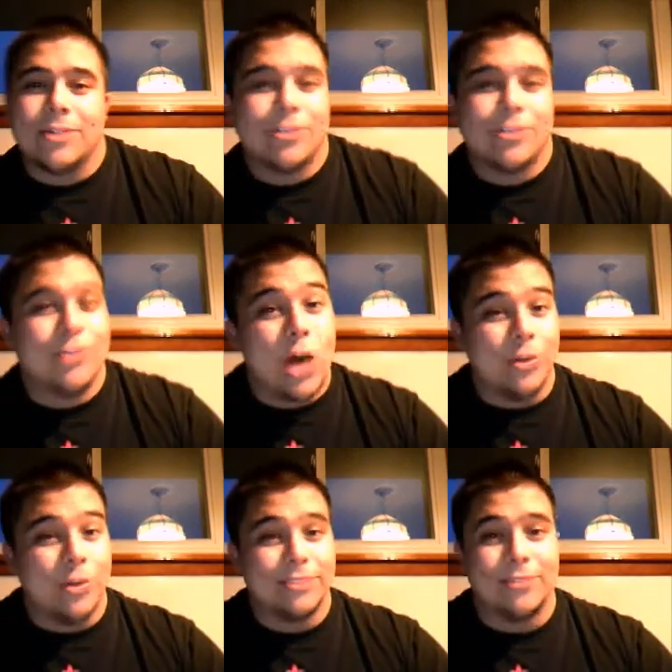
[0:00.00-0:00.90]
because you
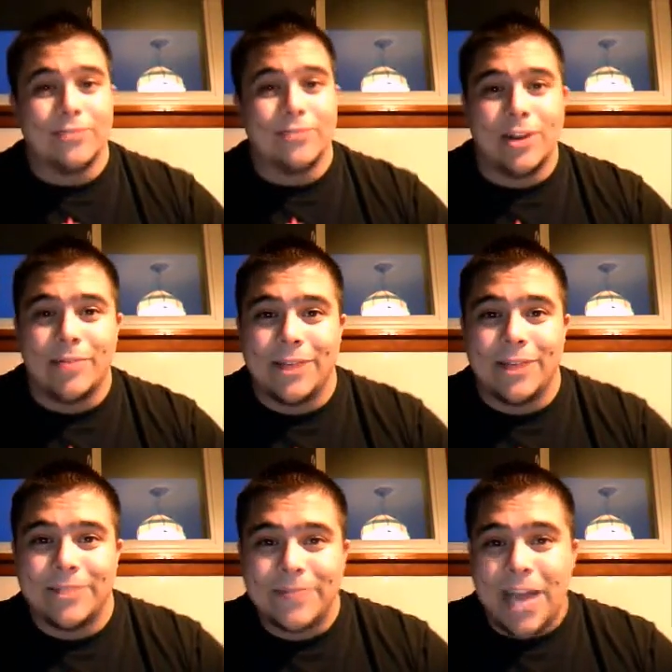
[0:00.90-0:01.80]
know it's for free,
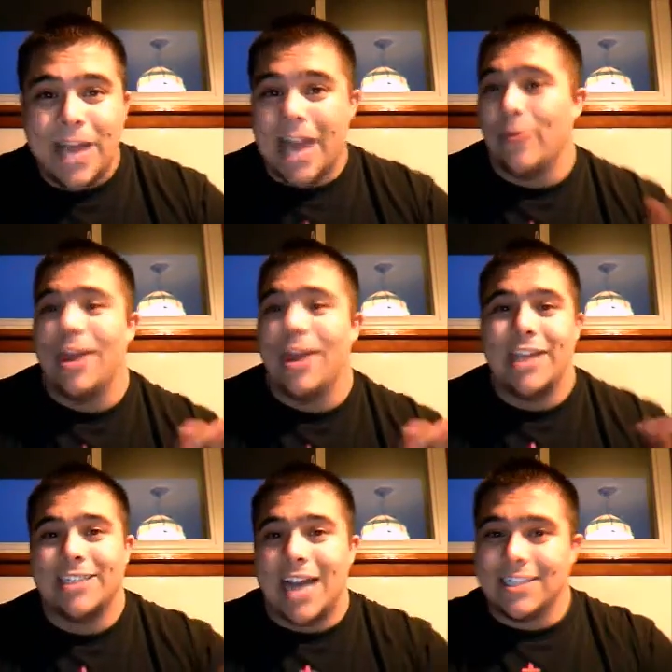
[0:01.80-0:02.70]
baby. And we
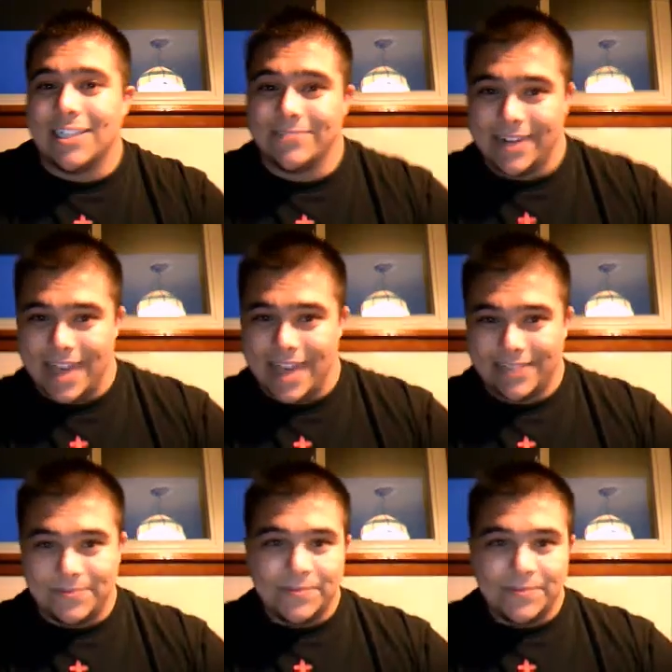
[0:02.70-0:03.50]
ain't charging for that.